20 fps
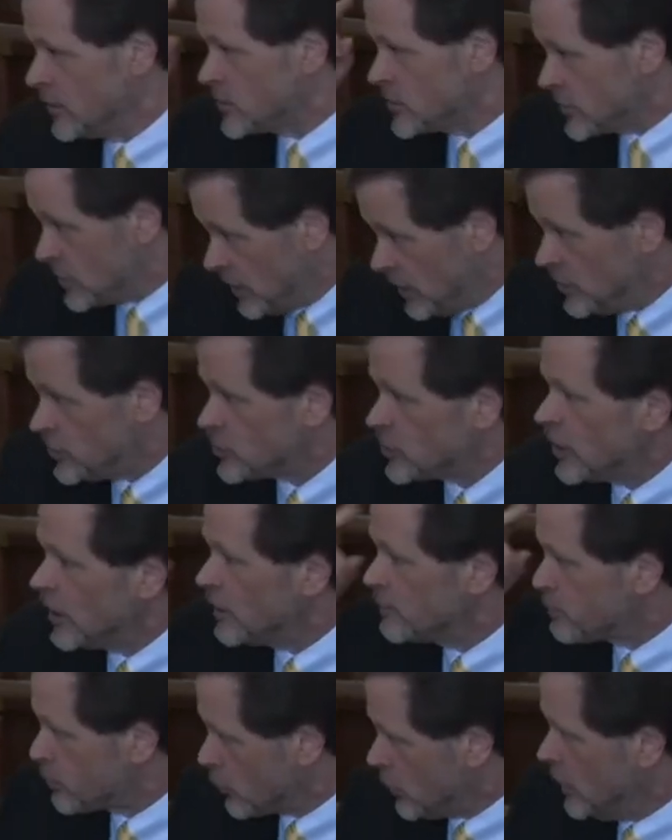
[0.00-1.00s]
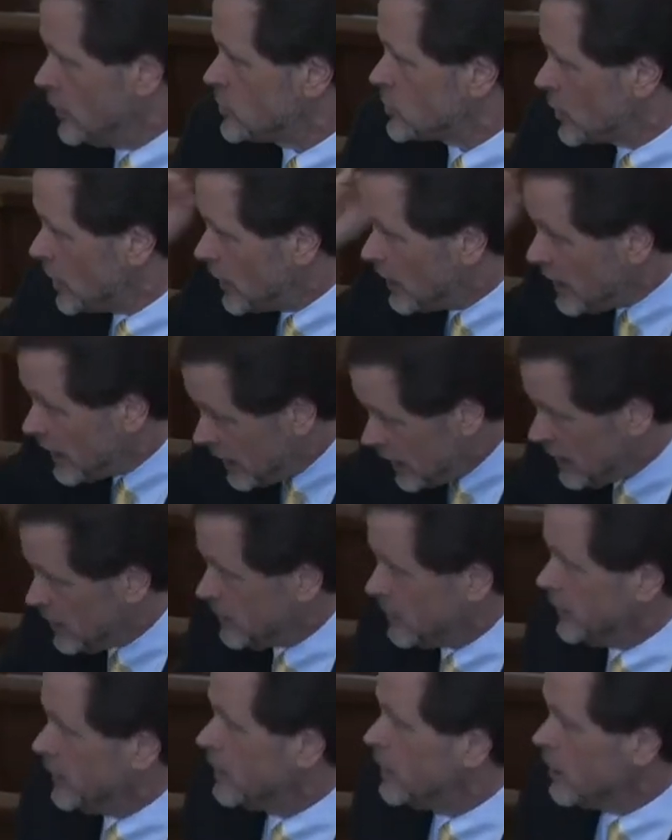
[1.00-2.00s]
is teaching, preaching,
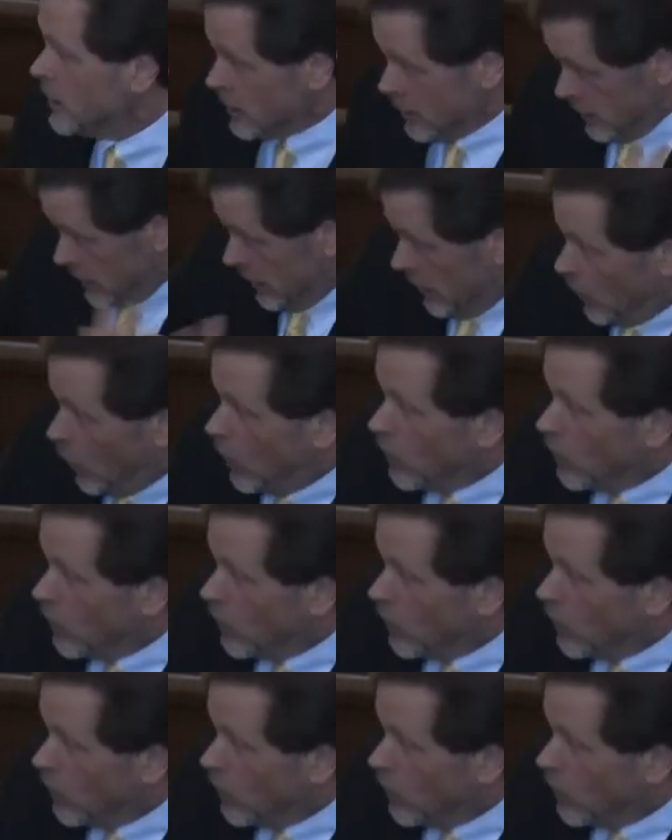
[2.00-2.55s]
healing, and